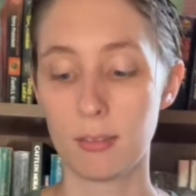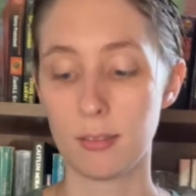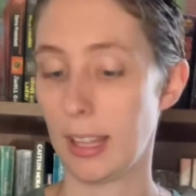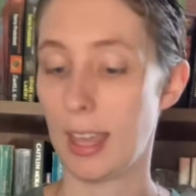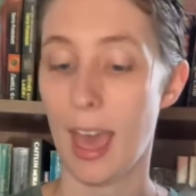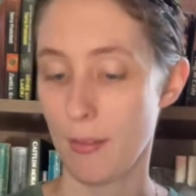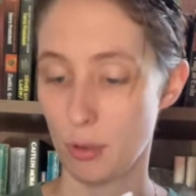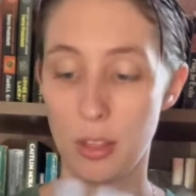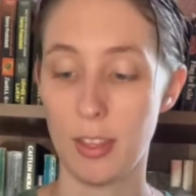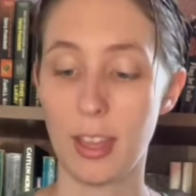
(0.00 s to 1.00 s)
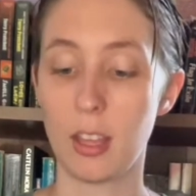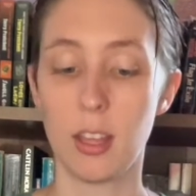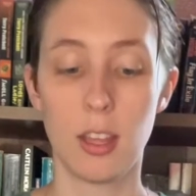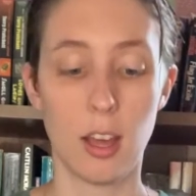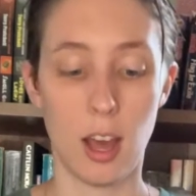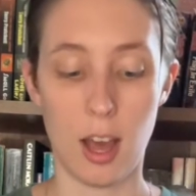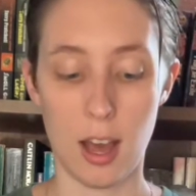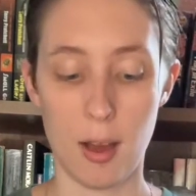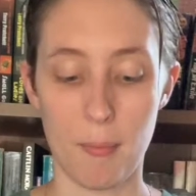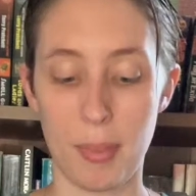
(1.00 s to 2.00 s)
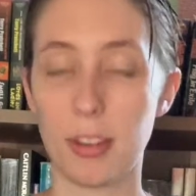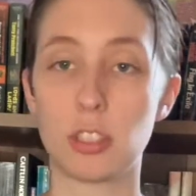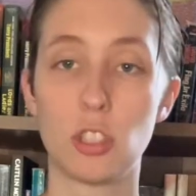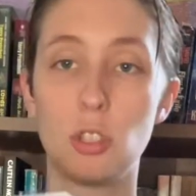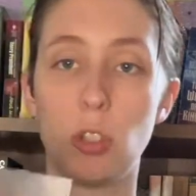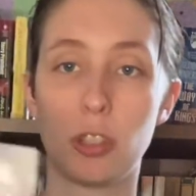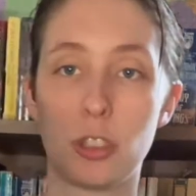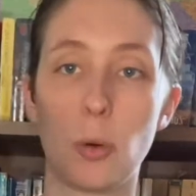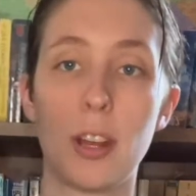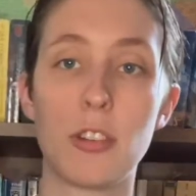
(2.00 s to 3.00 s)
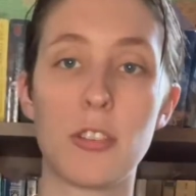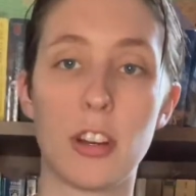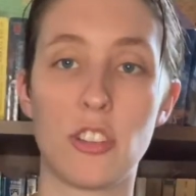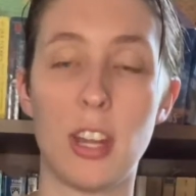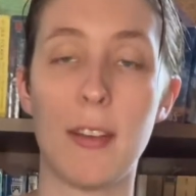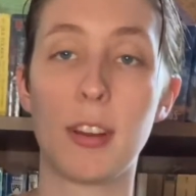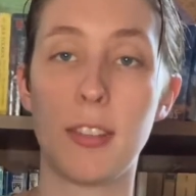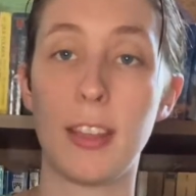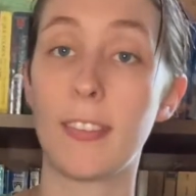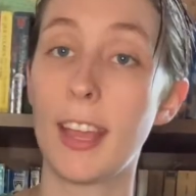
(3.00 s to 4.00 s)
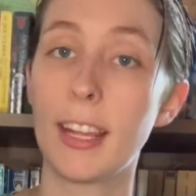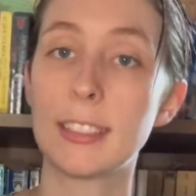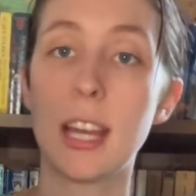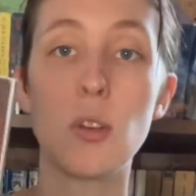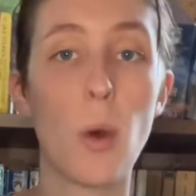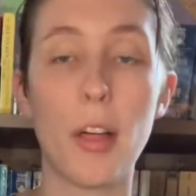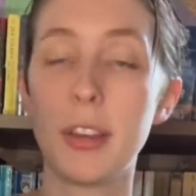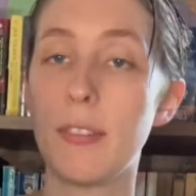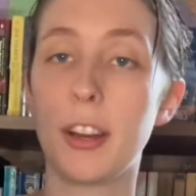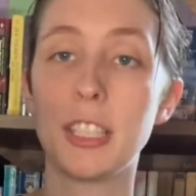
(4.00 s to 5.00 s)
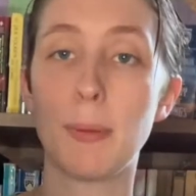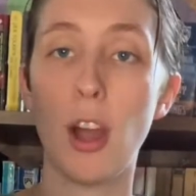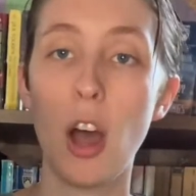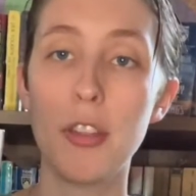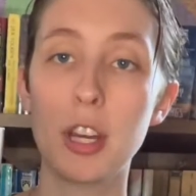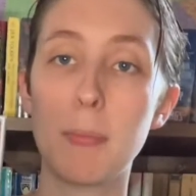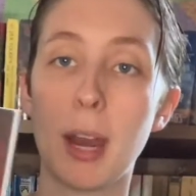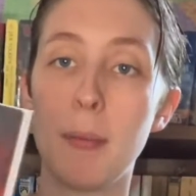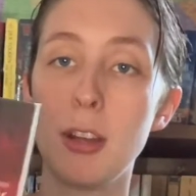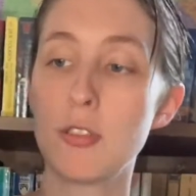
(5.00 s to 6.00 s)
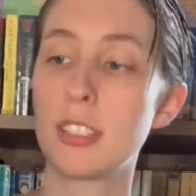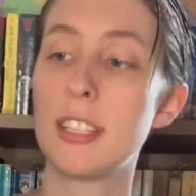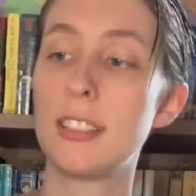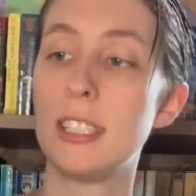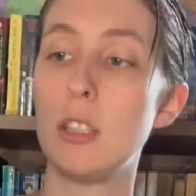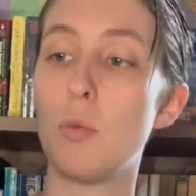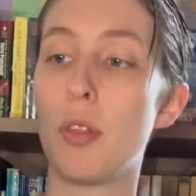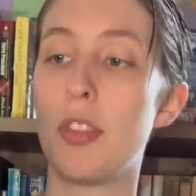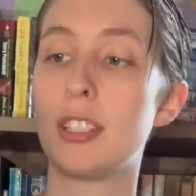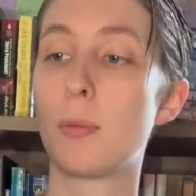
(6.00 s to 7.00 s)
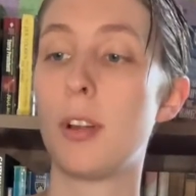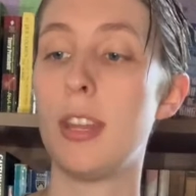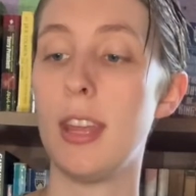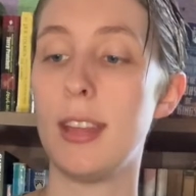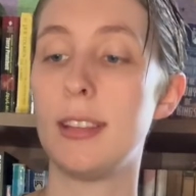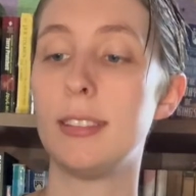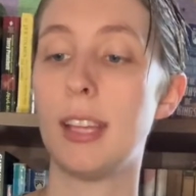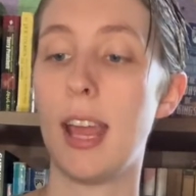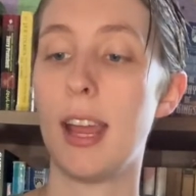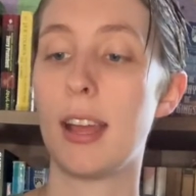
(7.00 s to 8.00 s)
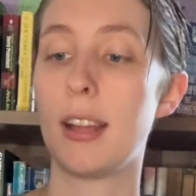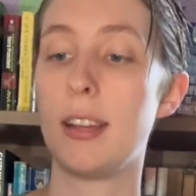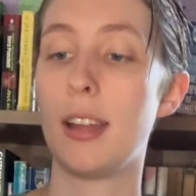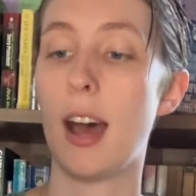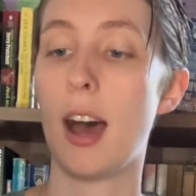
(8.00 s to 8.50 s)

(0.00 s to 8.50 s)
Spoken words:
like everything. There's a short introduction to everything. And like I said, quality varies by author, but I'm interested to see what this one is and